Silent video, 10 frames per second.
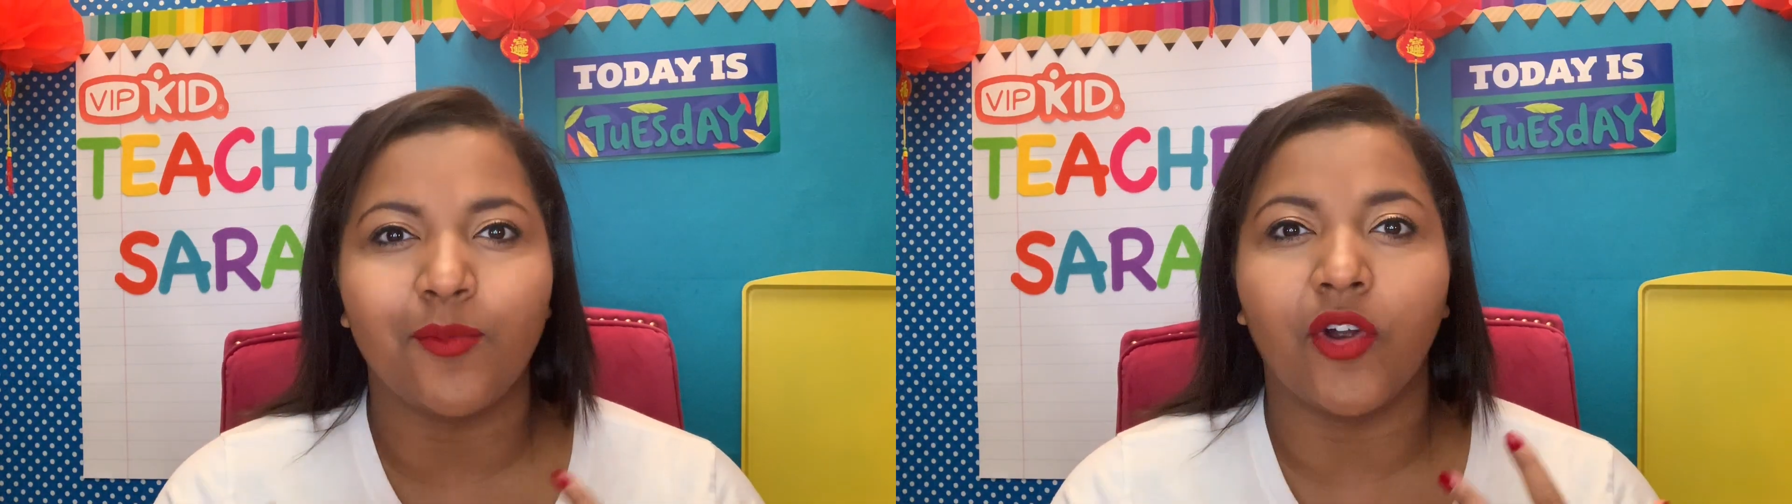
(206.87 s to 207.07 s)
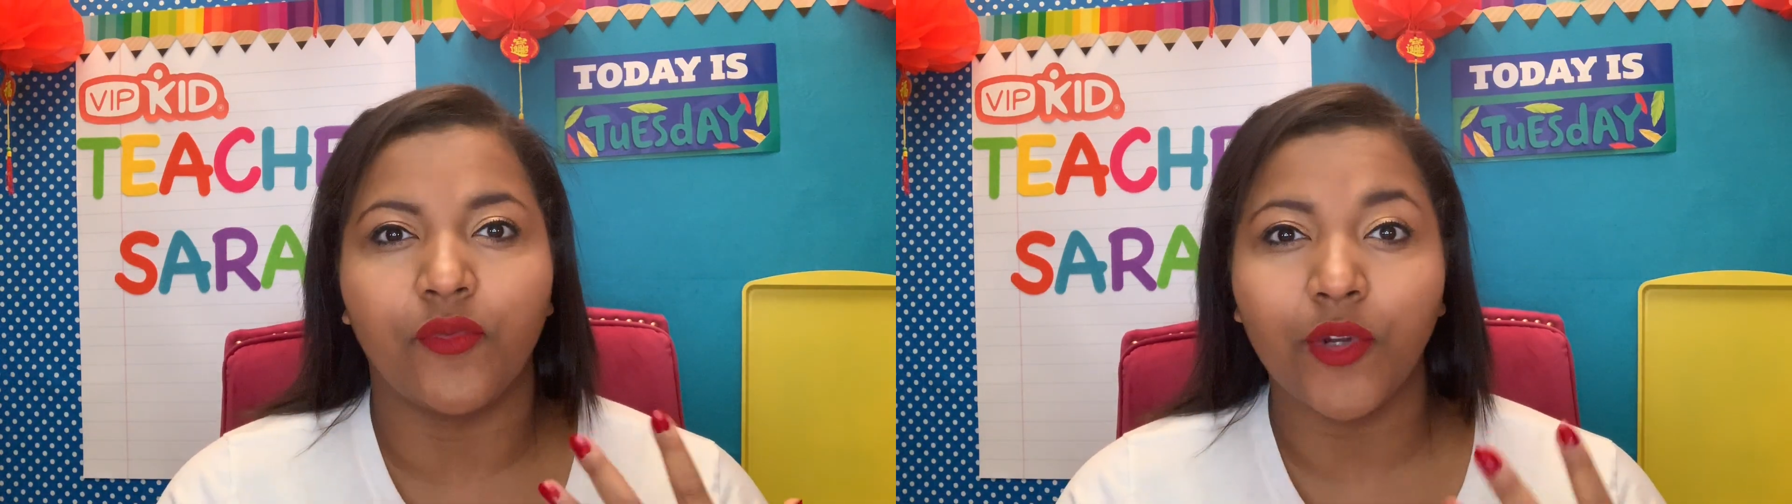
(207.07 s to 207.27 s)

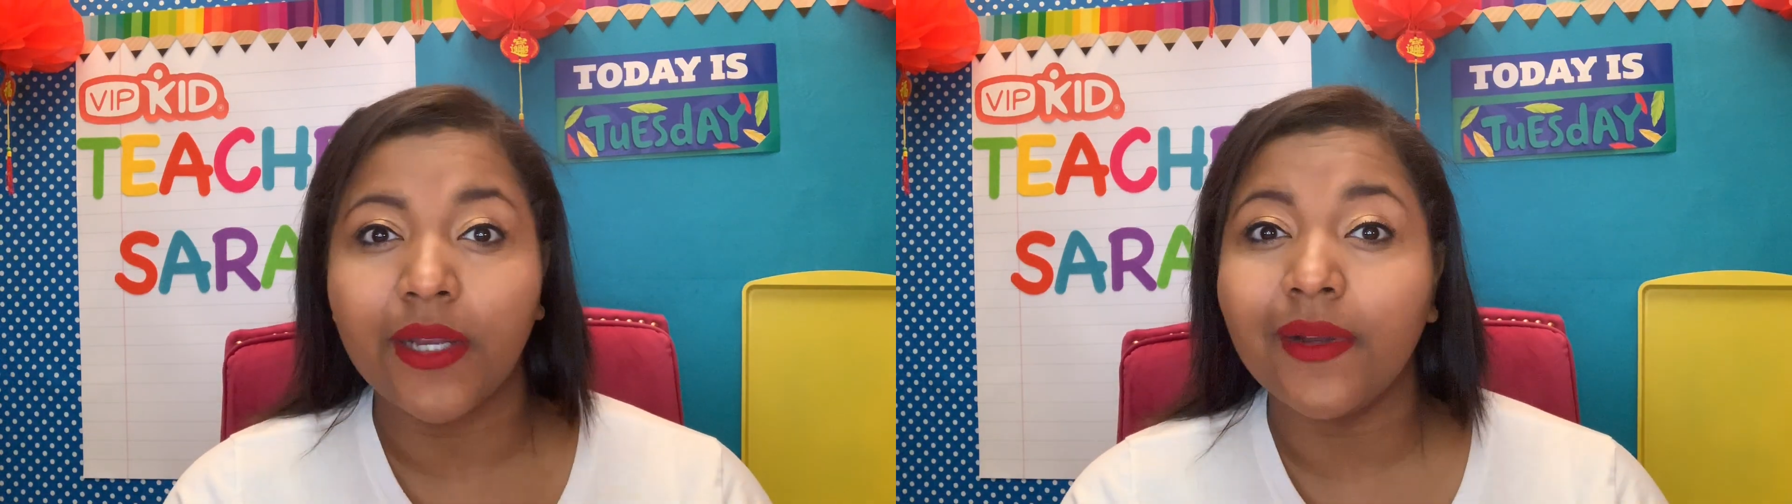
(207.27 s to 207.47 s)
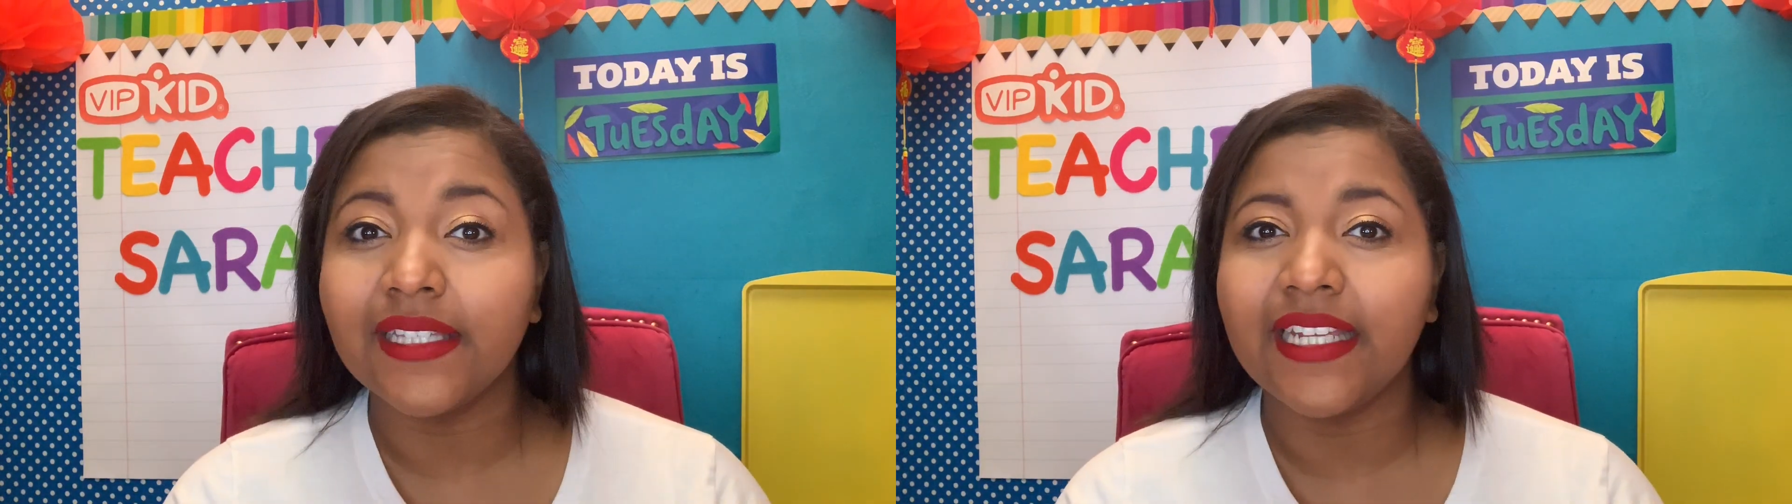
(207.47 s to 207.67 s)
more
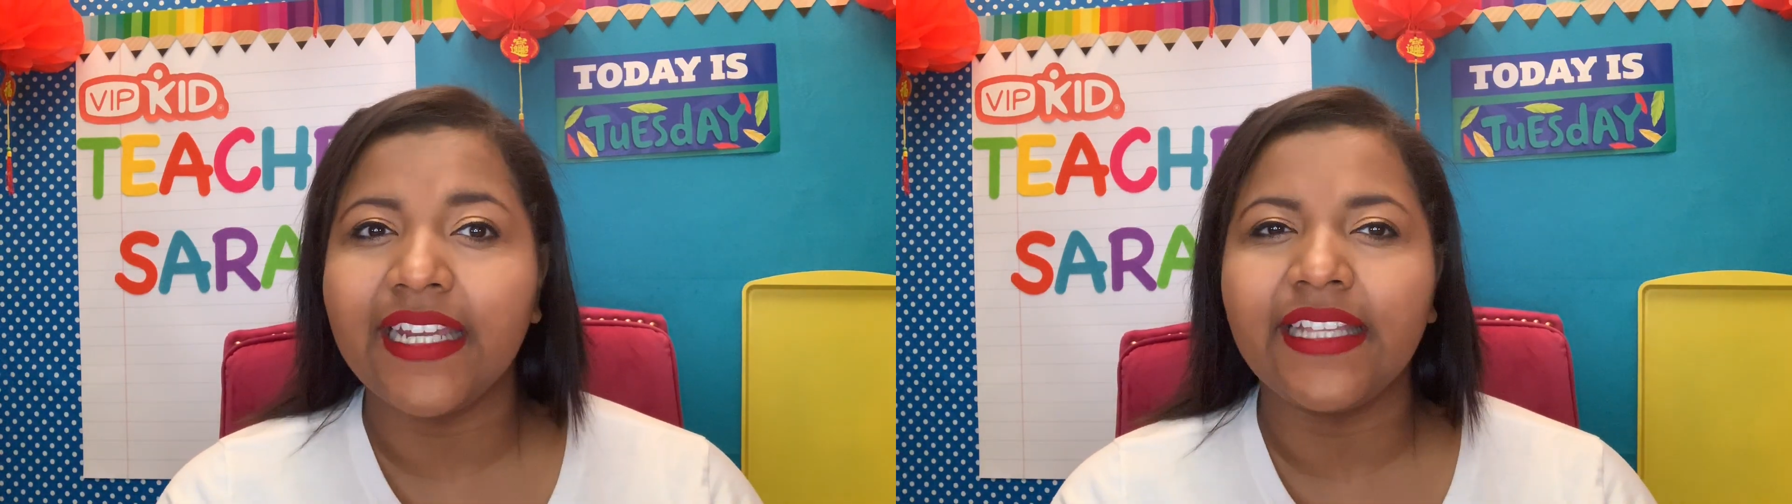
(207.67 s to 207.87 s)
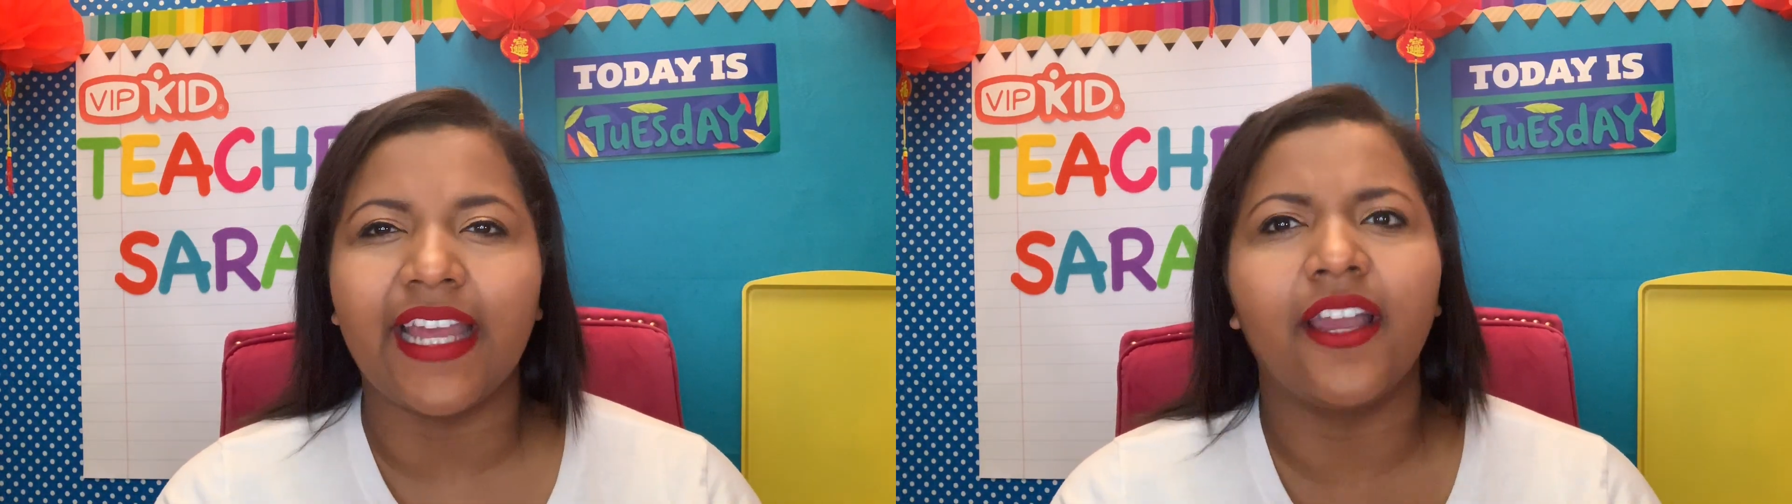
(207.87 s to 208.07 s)

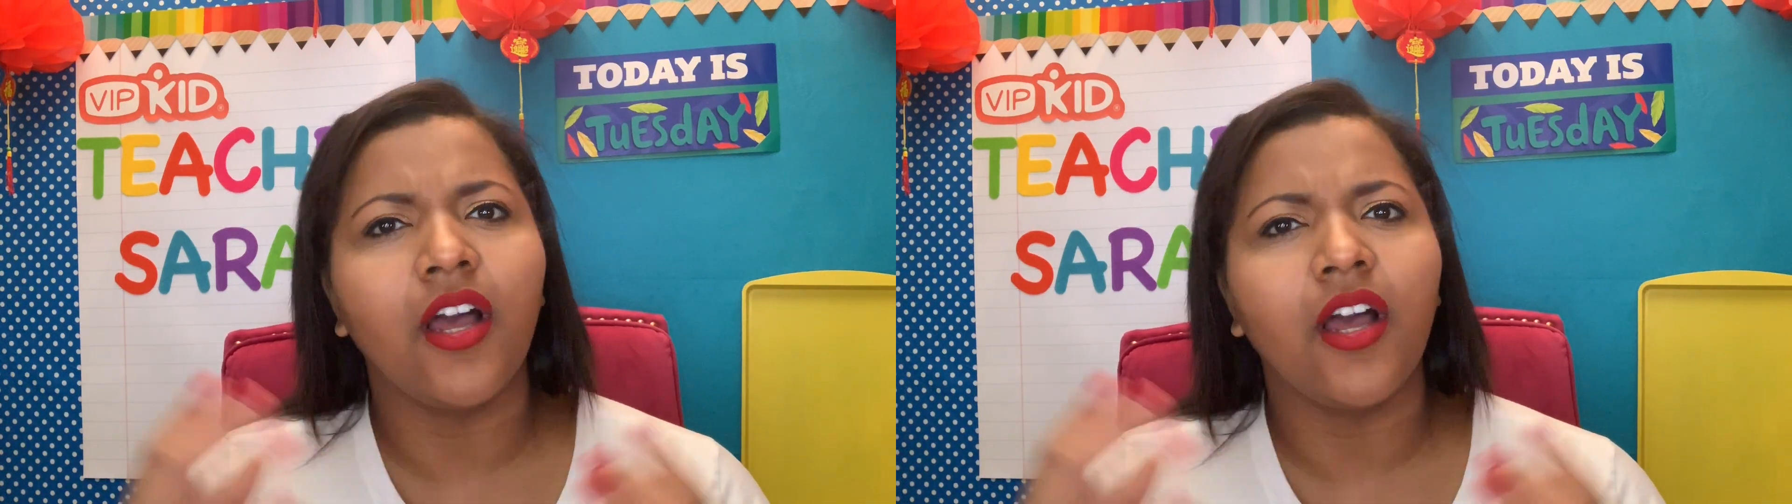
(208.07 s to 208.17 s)
frequently, like,